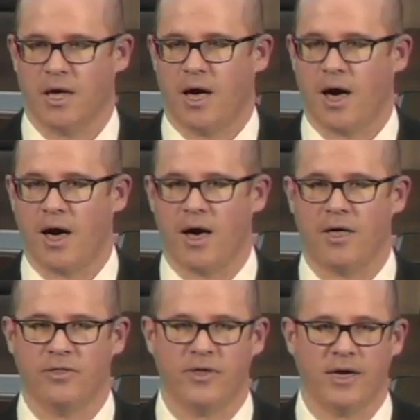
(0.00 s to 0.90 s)

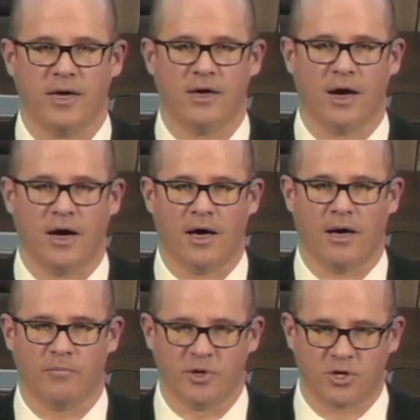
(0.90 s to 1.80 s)

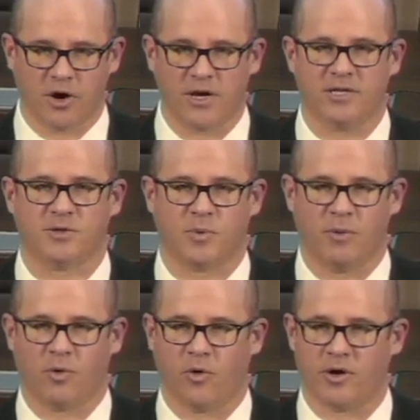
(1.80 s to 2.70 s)
the majority of the
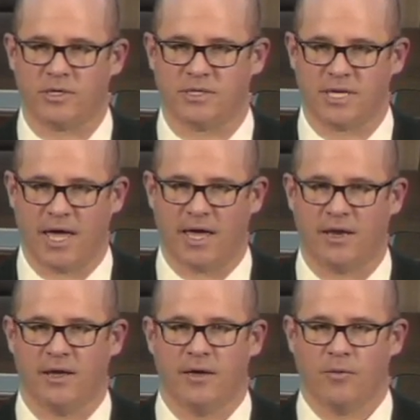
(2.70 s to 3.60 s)
Supreme Court said,